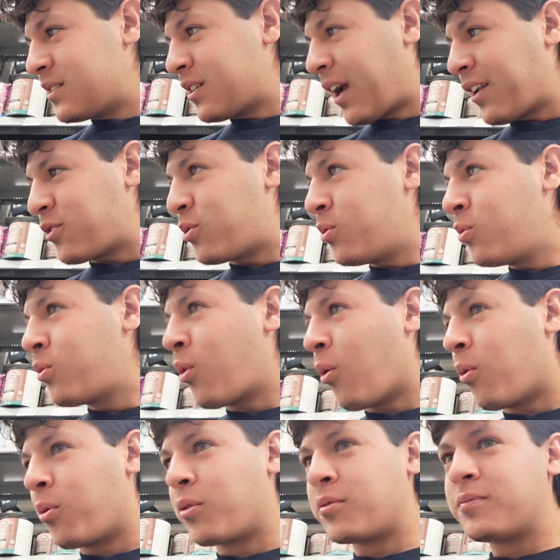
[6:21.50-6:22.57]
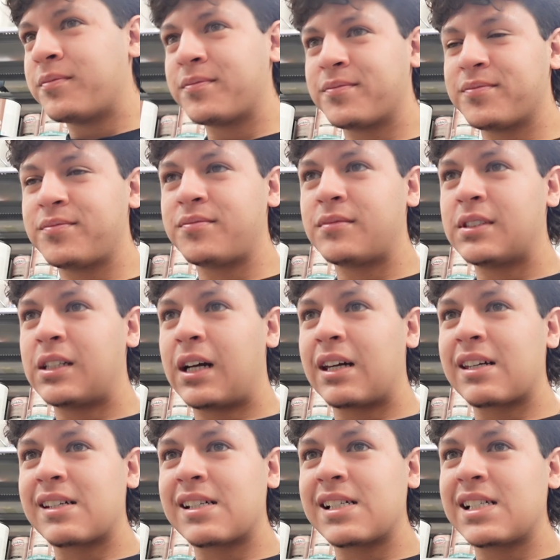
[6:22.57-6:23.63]
I got 2 gold.
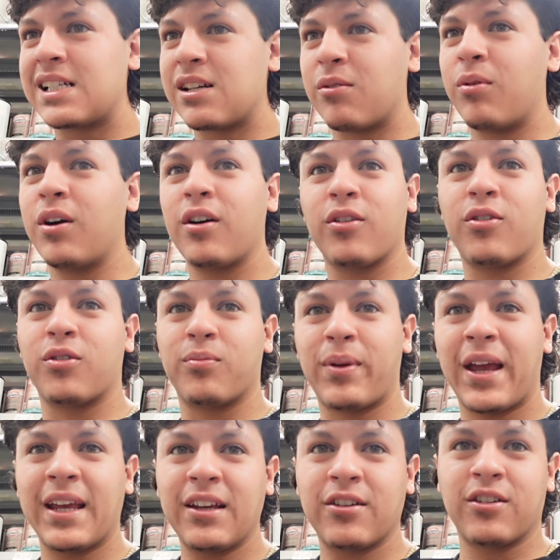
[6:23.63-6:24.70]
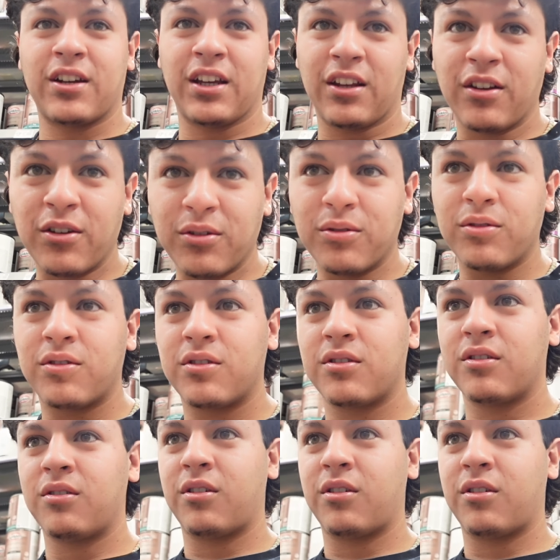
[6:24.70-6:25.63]
What other paint could I use?